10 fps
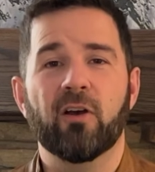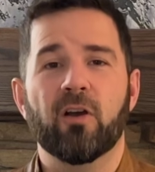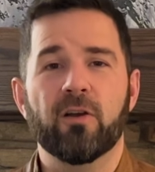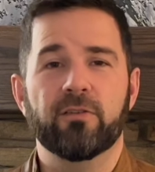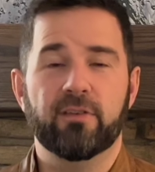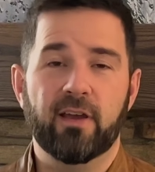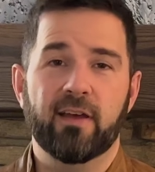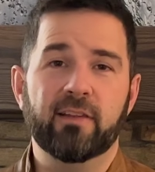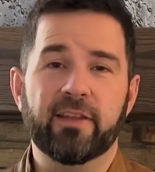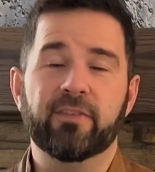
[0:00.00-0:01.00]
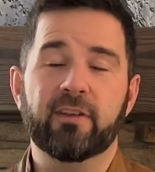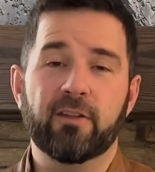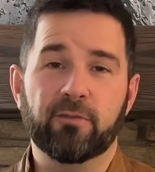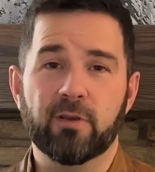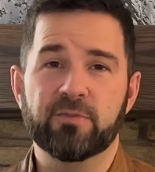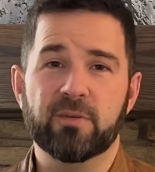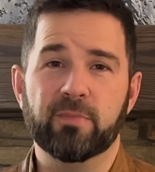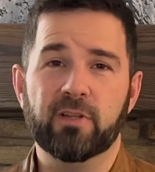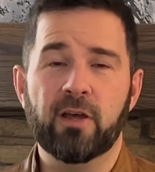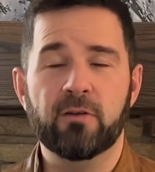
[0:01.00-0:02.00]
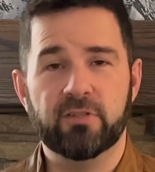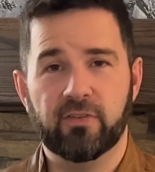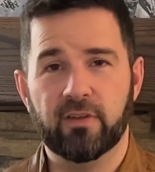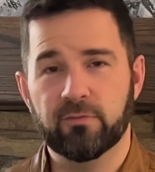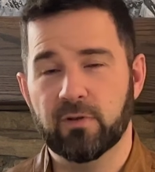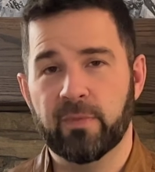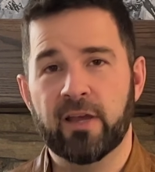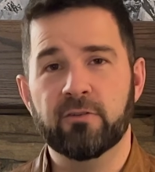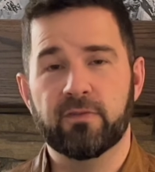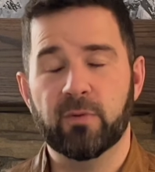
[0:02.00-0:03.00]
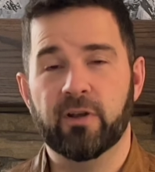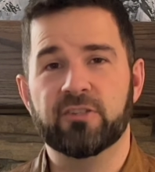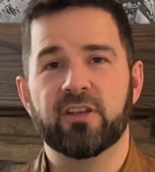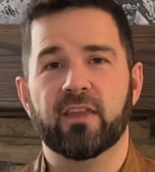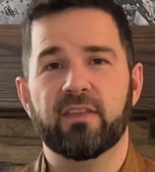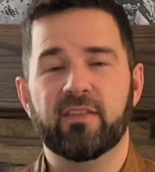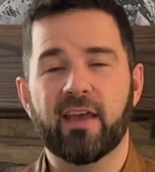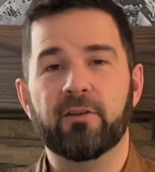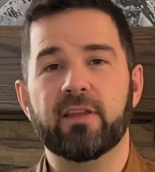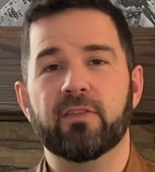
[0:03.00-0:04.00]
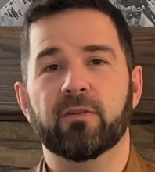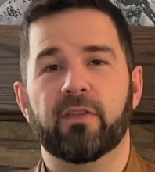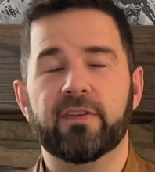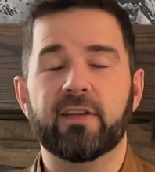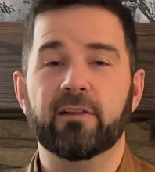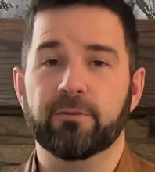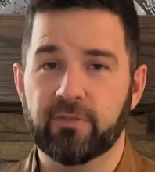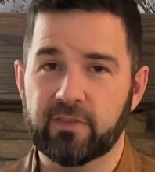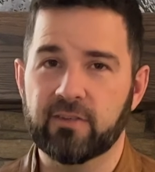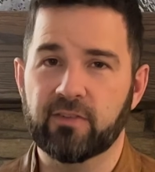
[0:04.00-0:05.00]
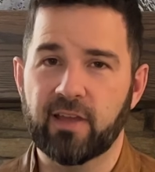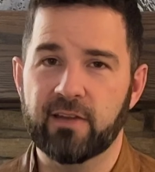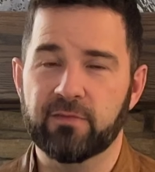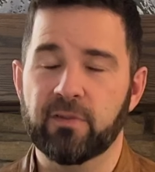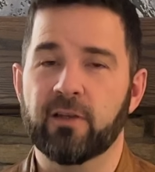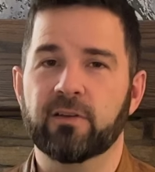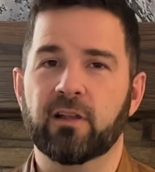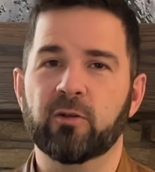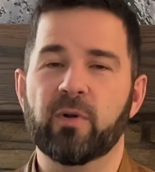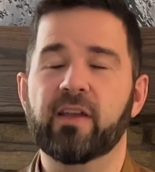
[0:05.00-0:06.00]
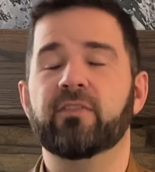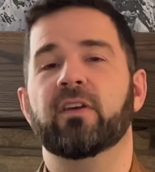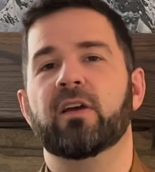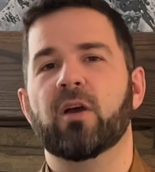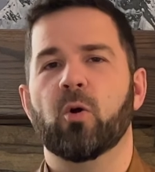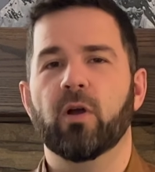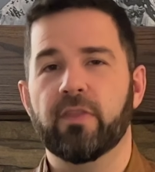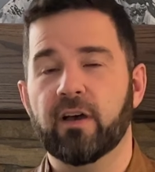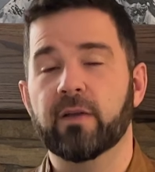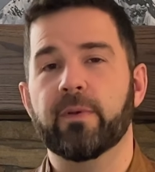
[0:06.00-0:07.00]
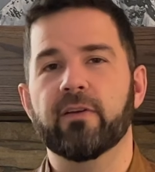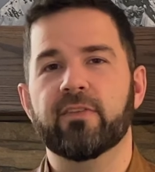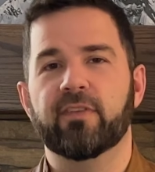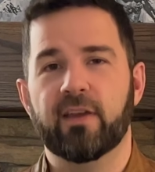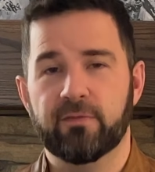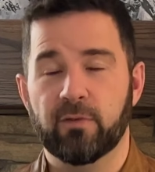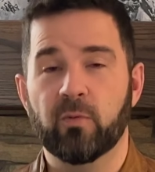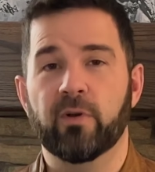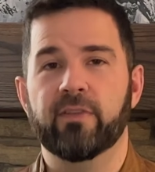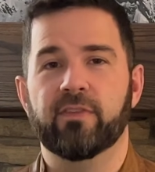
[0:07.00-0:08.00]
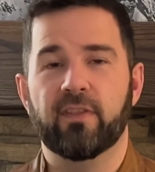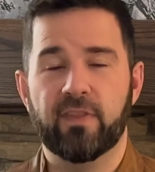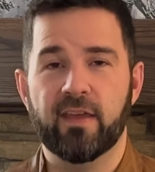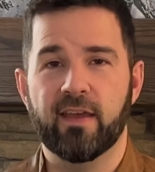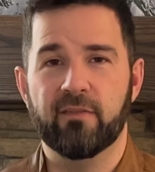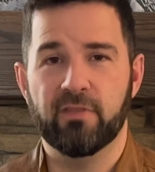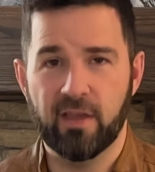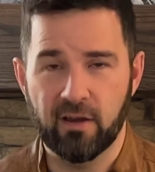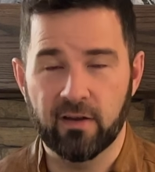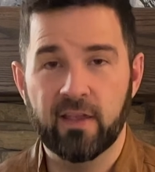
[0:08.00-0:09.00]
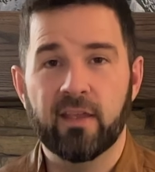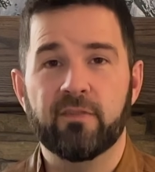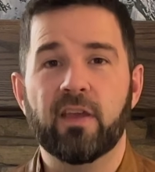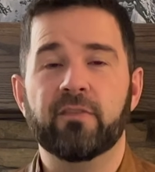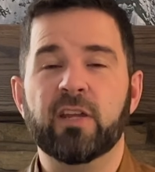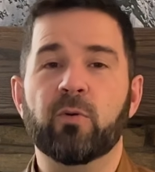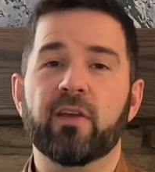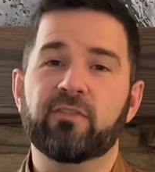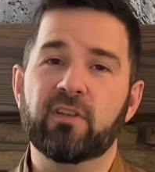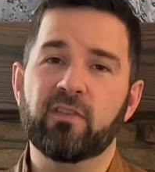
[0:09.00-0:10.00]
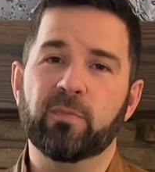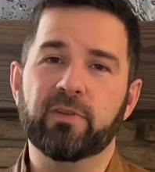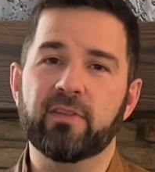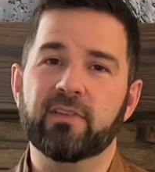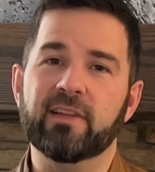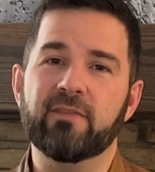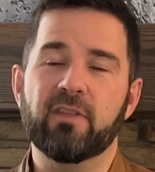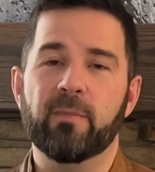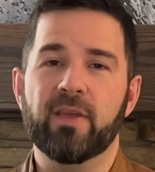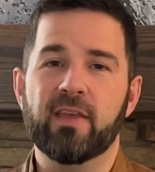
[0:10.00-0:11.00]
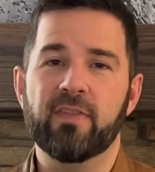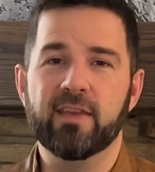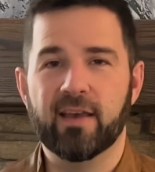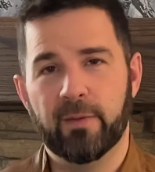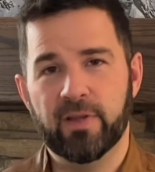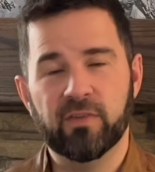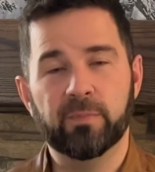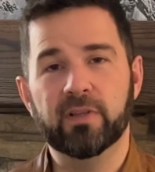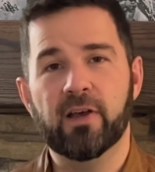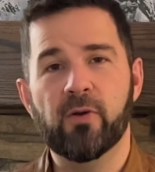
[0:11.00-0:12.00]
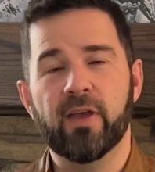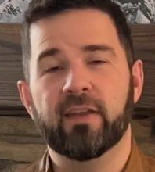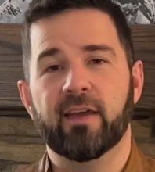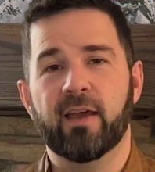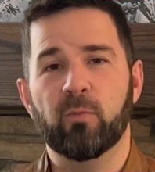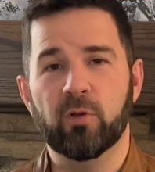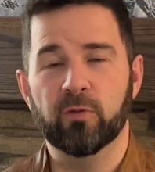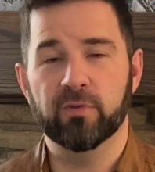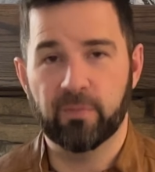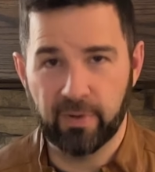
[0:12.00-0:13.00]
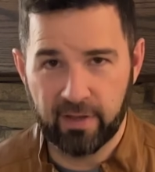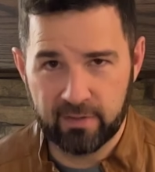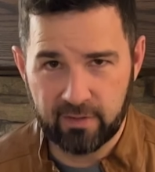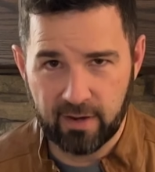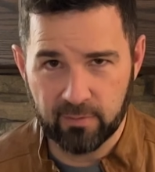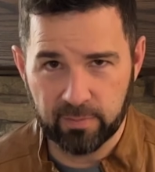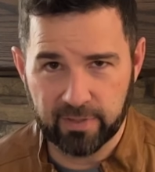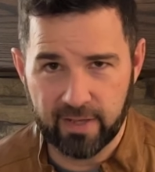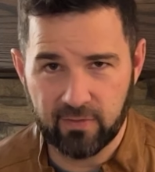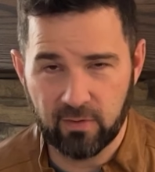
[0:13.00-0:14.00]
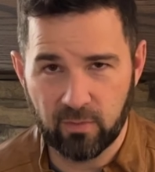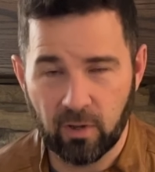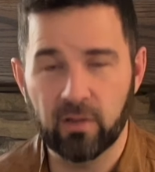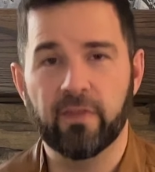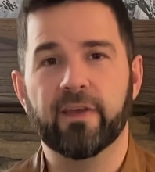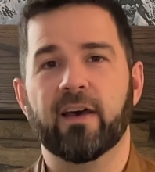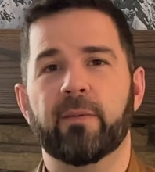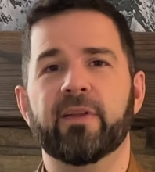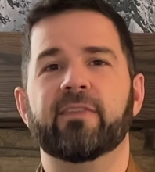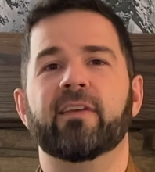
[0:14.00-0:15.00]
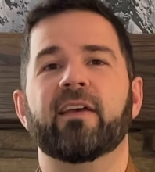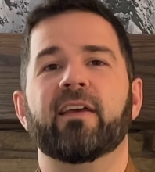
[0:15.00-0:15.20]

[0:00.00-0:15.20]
are uh, links in the description below, just as a reminder, if you want to check these out, either on the Taylor Stitch site for their colorways or on the Huckberry site for the ones that they have there. If you have any questions, please leave them in the comments below and I will respond. I reply to all of the comments.